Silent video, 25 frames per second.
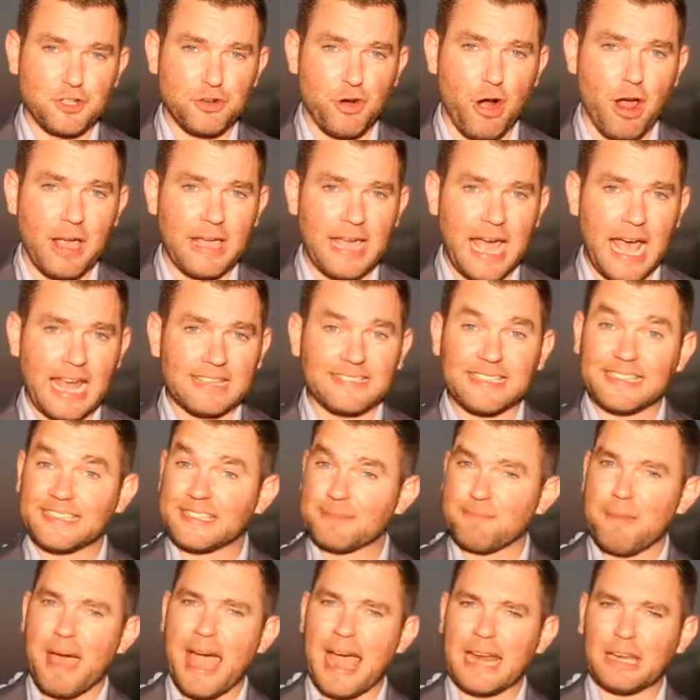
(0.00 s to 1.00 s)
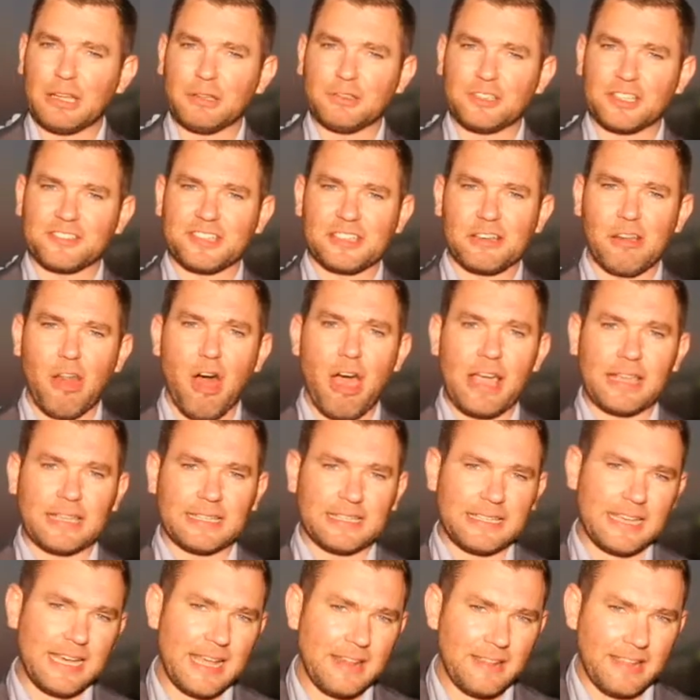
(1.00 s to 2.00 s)
of TriYAS. He's a man who doesn't
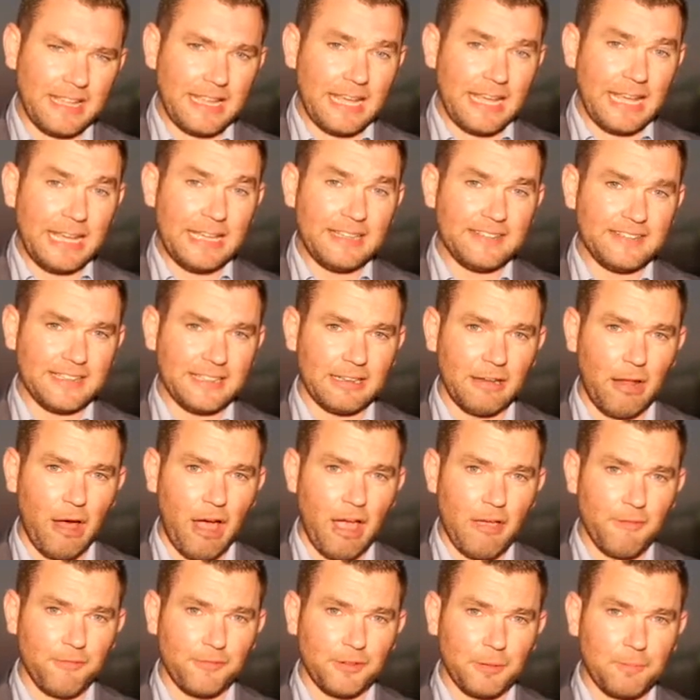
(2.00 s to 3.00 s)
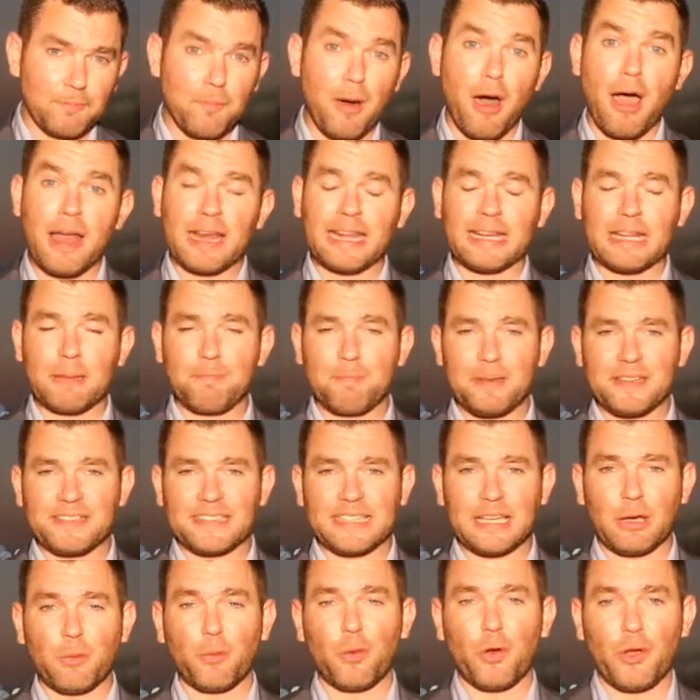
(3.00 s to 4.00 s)
like the easy life, combining a
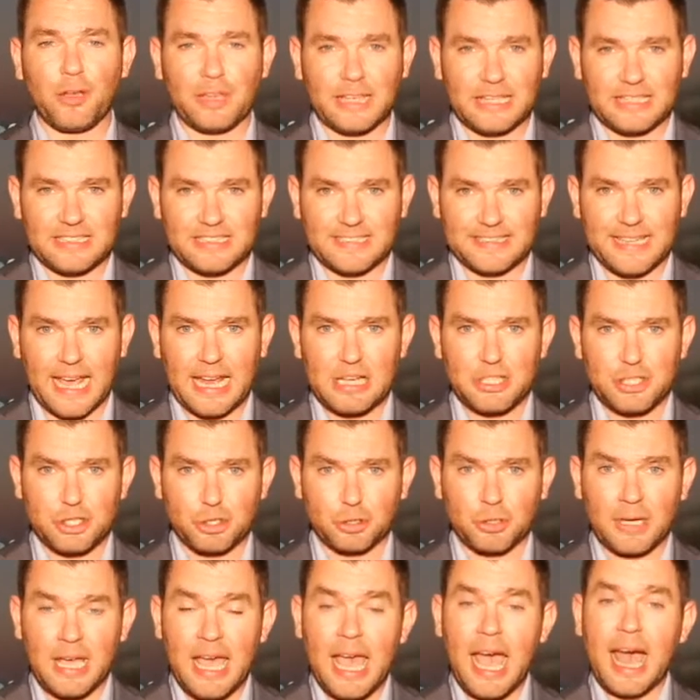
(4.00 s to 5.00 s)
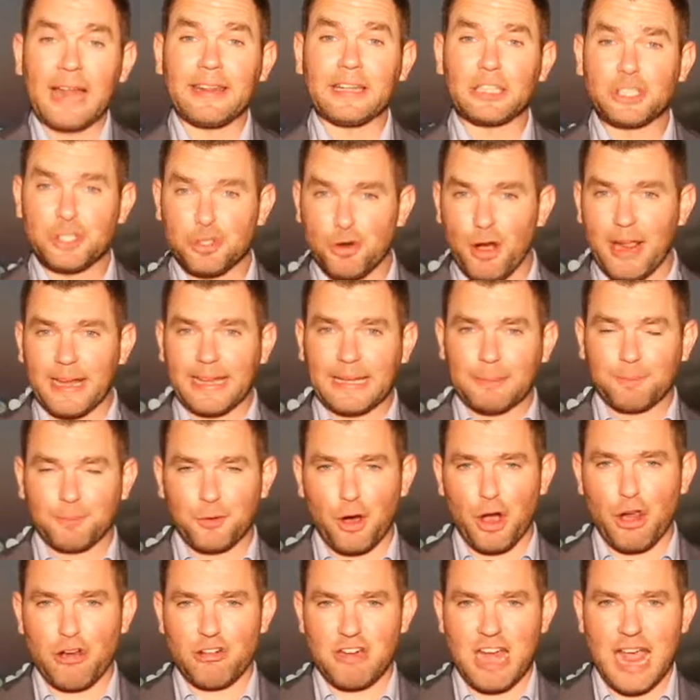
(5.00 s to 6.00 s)
busy working schedule and a
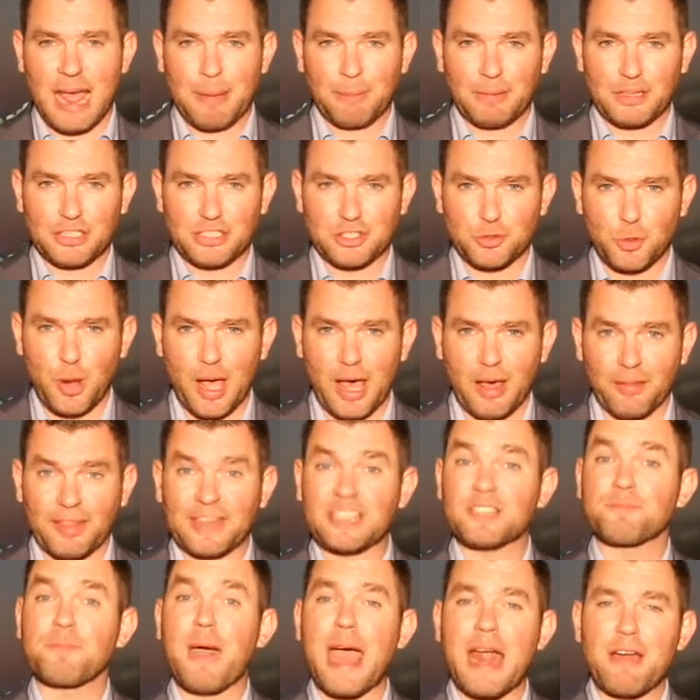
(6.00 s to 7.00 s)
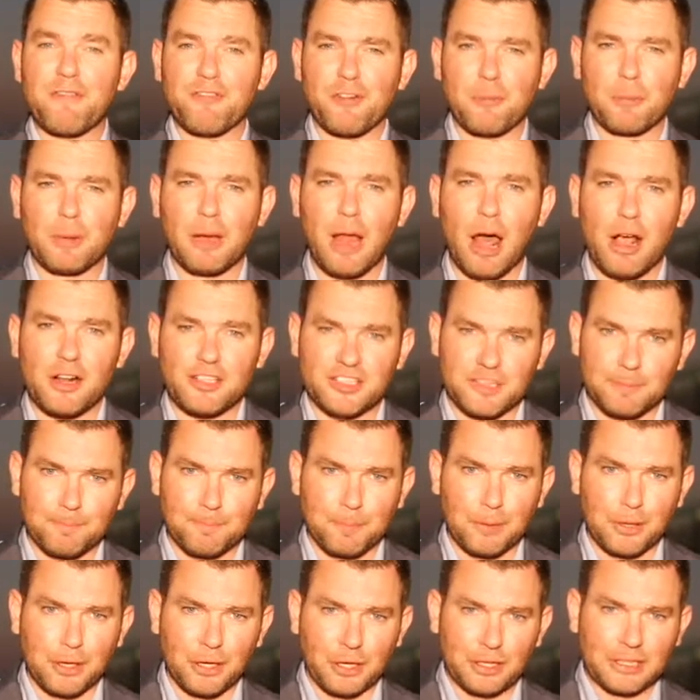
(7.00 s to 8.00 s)
training program as well. This man from
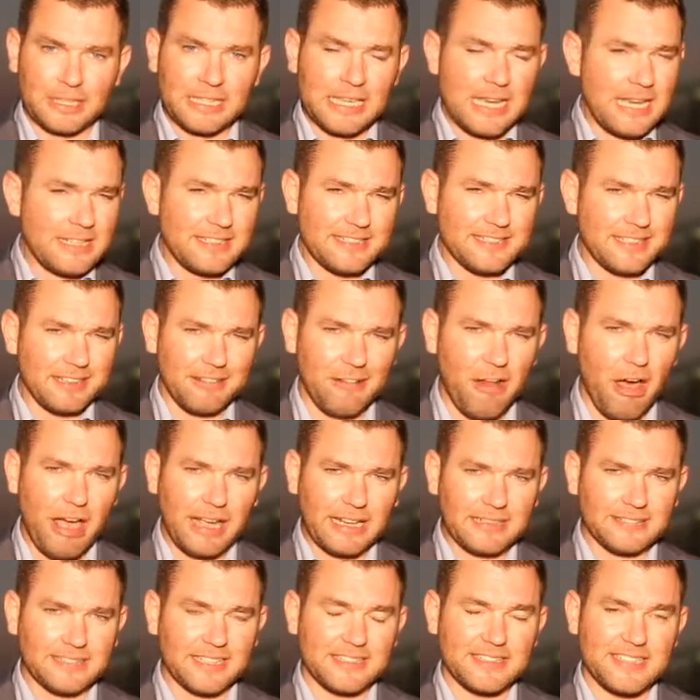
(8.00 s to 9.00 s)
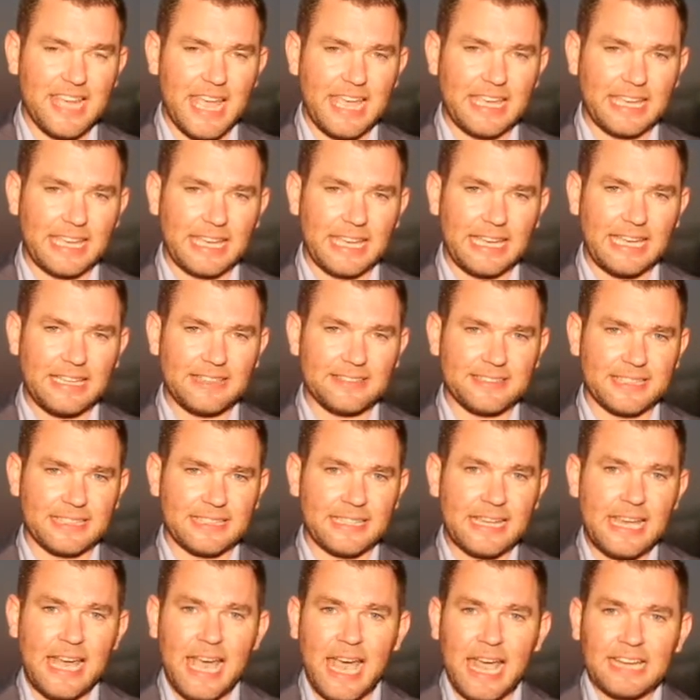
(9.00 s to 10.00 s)
Luxembourg doesn't like to take it
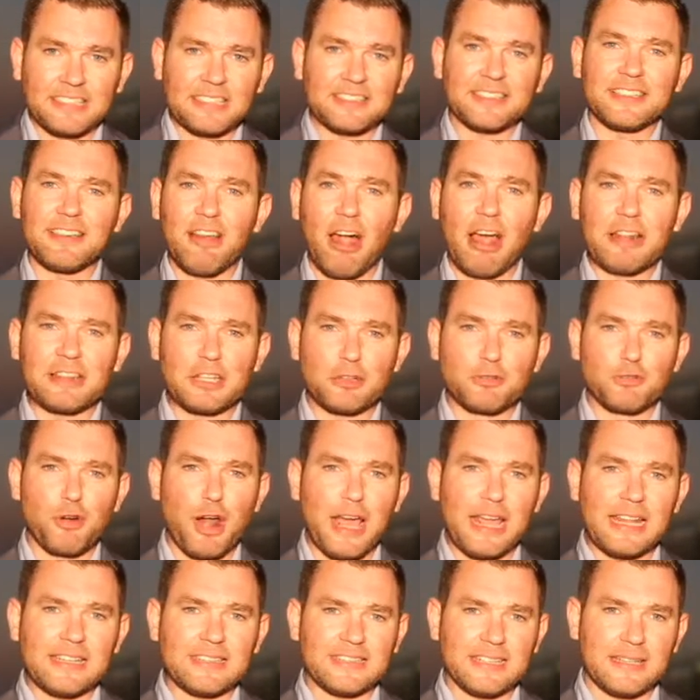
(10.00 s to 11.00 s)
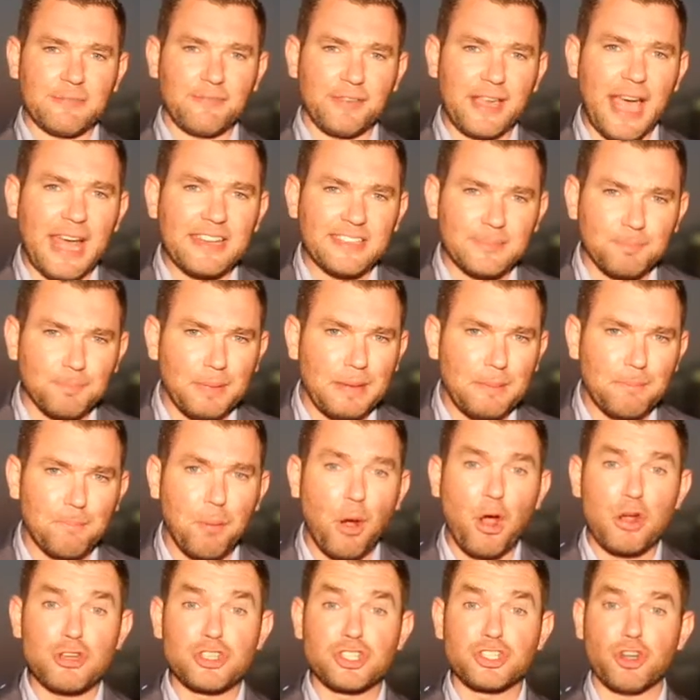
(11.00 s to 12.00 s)
easy. He doesn't like to race if he hasn't
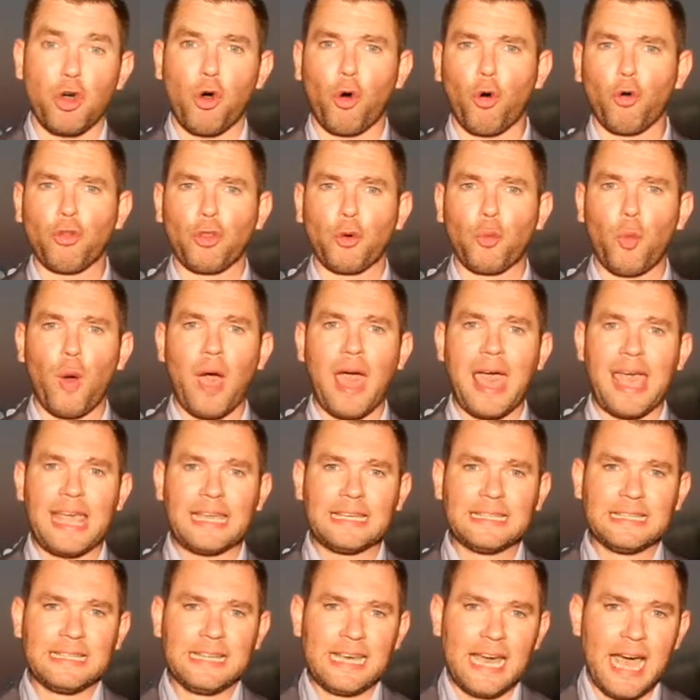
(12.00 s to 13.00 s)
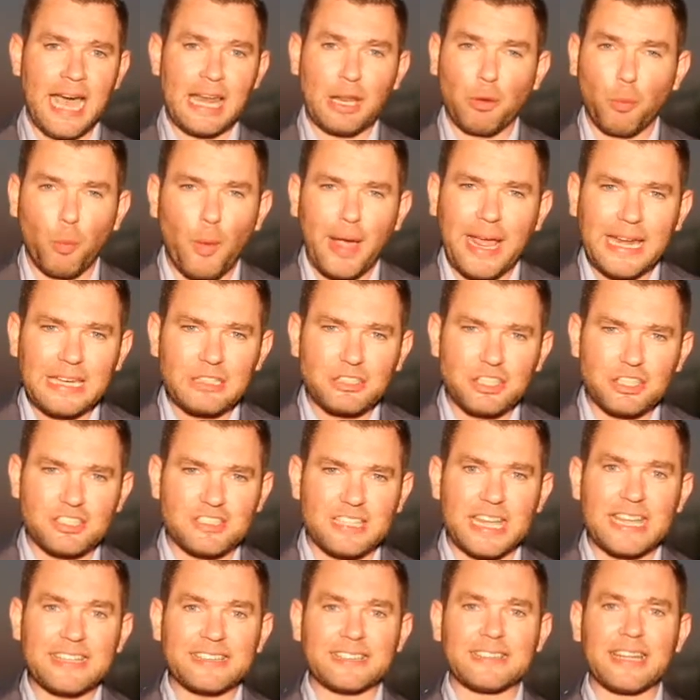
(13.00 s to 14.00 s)
been pushed all the way, and a win
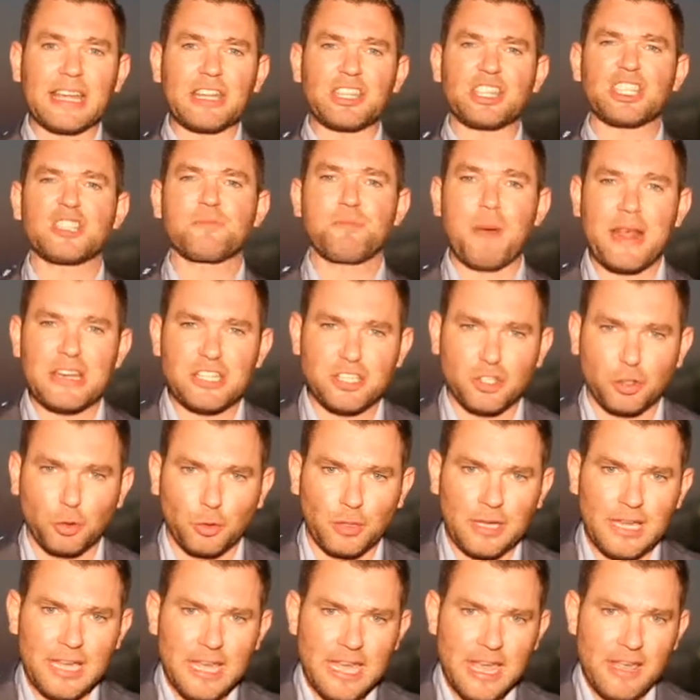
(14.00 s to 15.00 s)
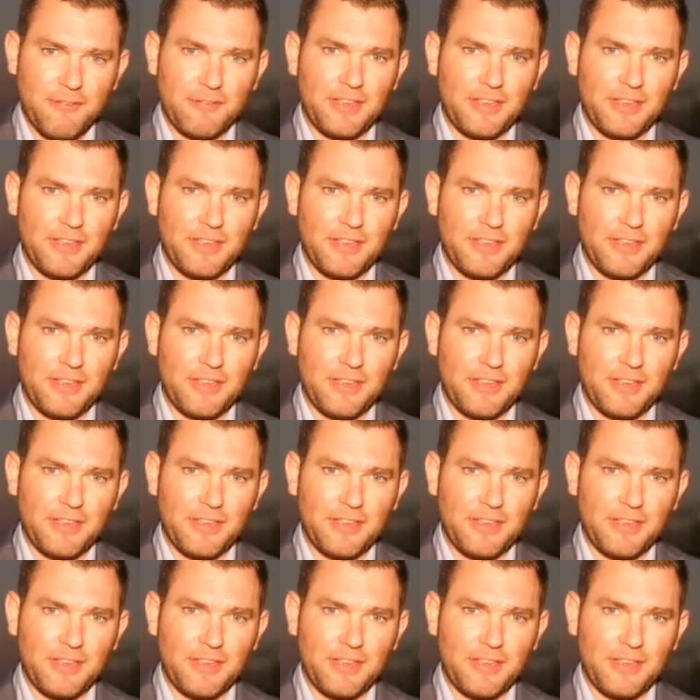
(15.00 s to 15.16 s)
just isn't as special